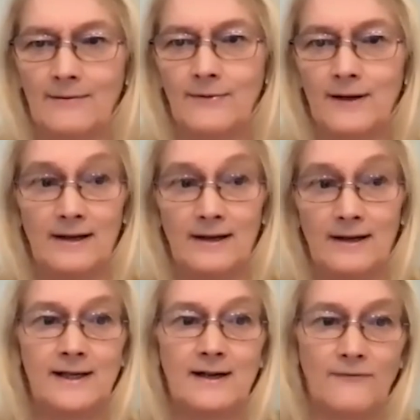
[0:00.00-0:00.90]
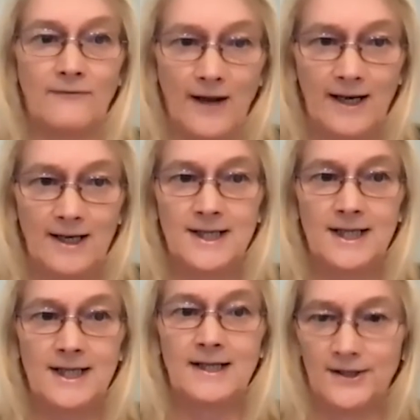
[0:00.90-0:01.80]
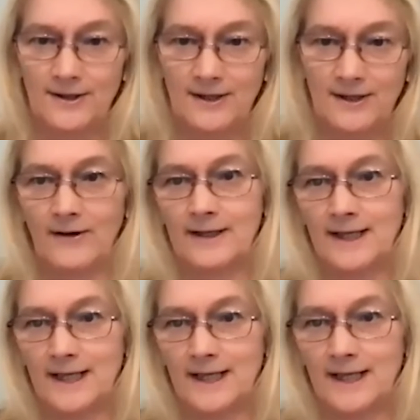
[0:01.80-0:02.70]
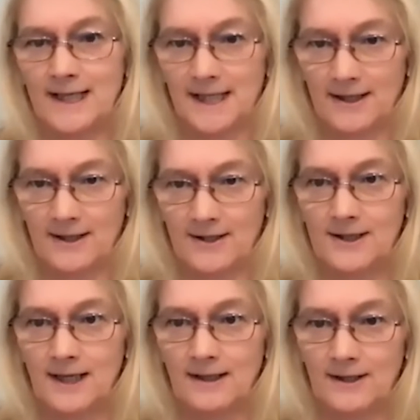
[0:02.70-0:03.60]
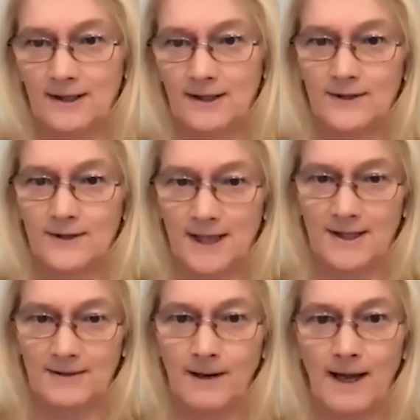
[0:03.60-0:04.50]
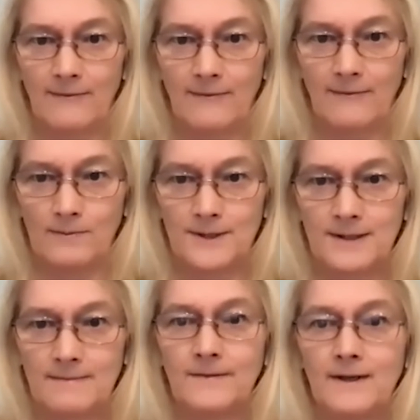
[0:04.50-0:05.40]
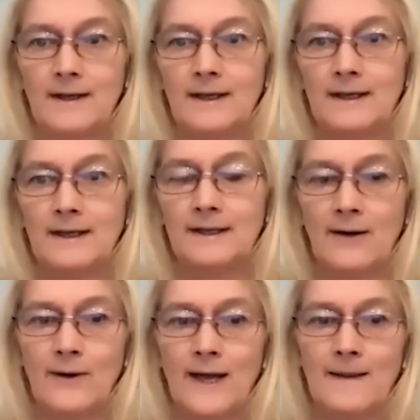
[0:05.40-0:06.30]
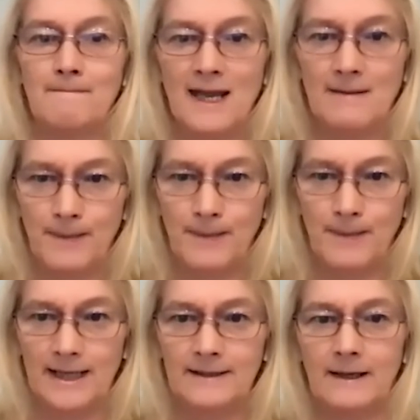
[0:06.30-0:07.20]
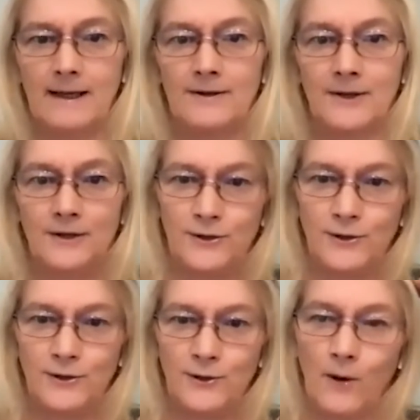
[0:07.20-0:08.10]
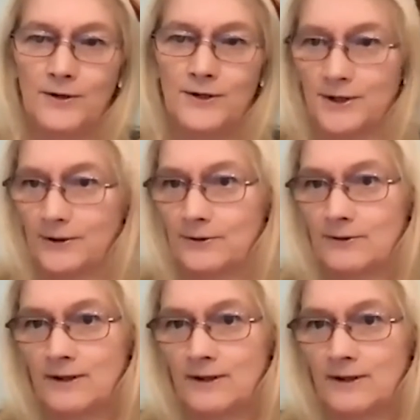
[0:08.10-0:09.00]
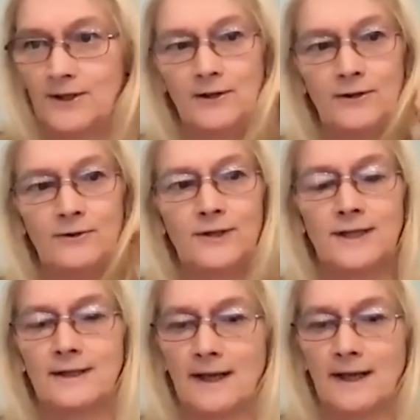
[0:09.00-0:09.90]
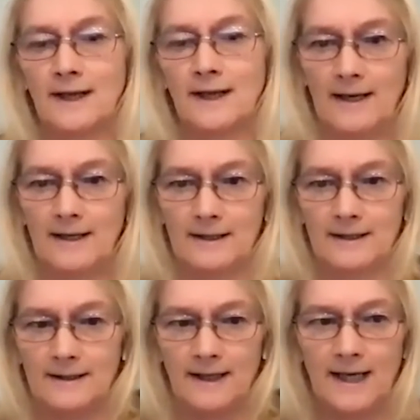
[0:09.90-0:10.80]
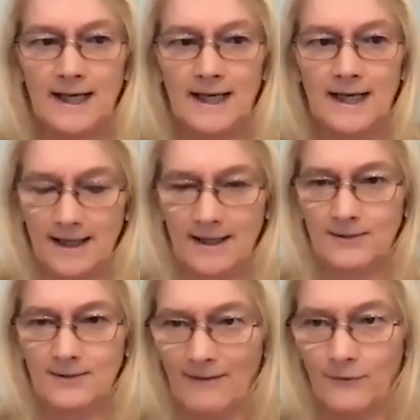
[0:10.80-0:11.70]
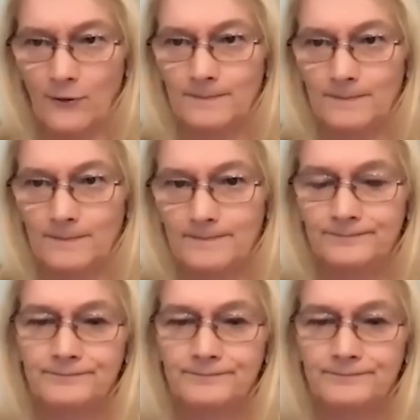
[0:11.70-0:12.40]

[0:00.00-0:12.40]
have the conveyancing certified e-signatures and the use of signature platforms. Now, it may be that you want to use a e-signature platform.